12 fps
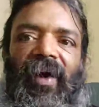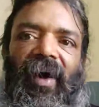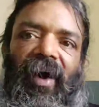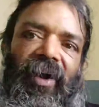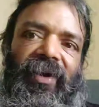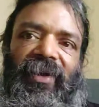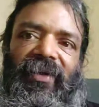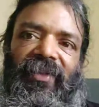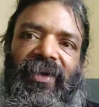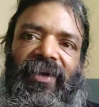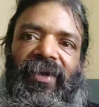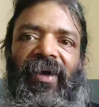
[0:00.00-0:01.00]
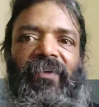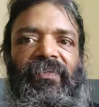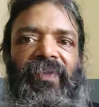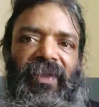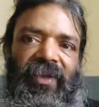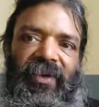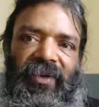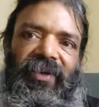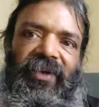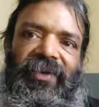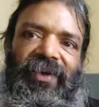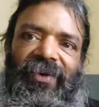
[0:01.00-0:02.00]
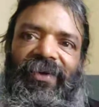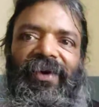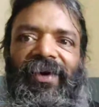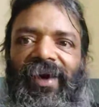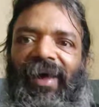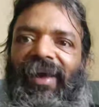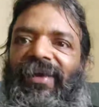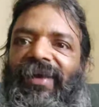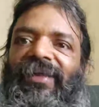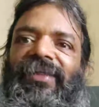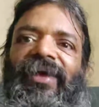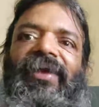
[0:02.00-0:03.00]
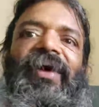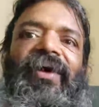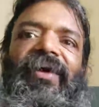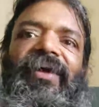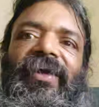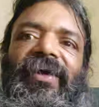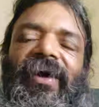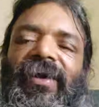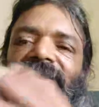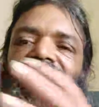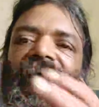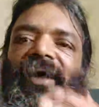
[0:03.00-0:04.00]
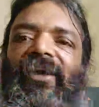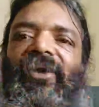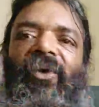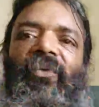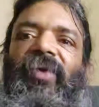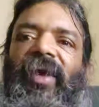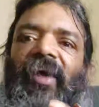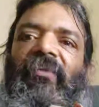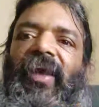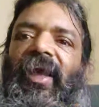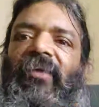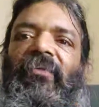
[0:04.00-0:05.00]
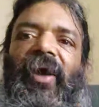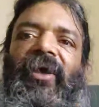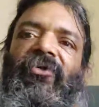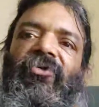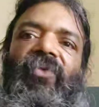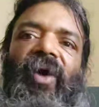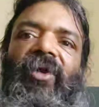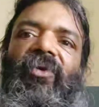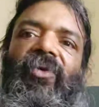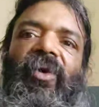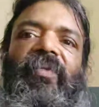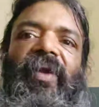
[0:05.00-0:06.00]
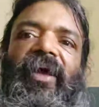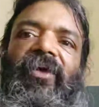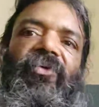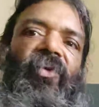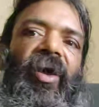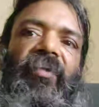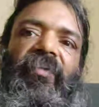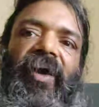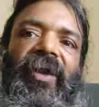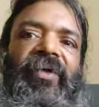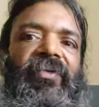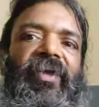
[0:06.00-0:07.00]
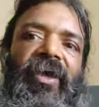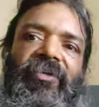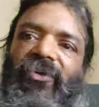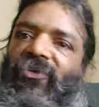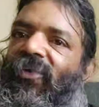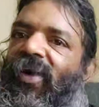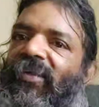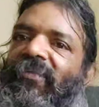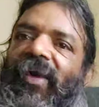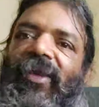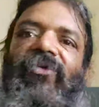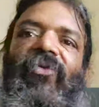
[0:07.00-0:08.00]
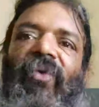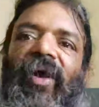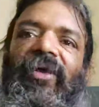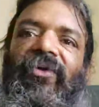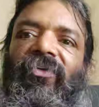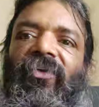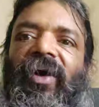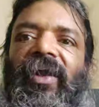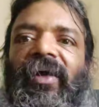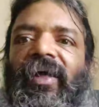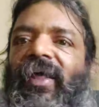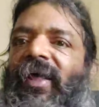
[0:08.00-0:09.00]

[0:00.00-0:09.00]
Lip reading: R d theta dr. R d theta dr. Now we have a by square root of a square minus x square minus y square.